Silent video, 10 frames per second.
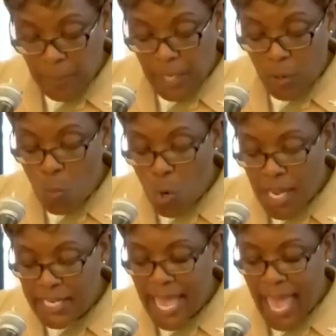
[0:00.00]
Pick
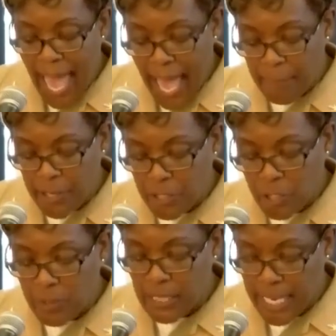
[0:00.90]
one habit
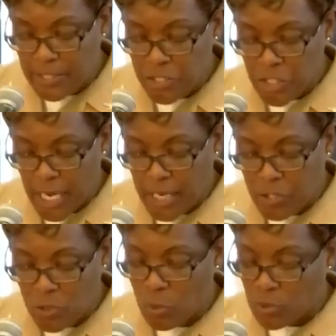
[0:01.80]
you would like to
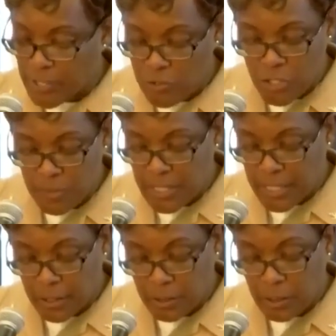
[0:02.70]
change or leadership
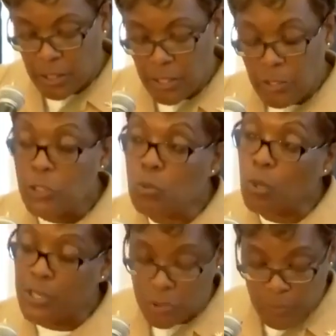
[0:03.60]
skill you
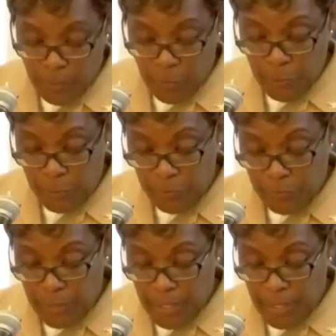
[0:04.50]
want to improve.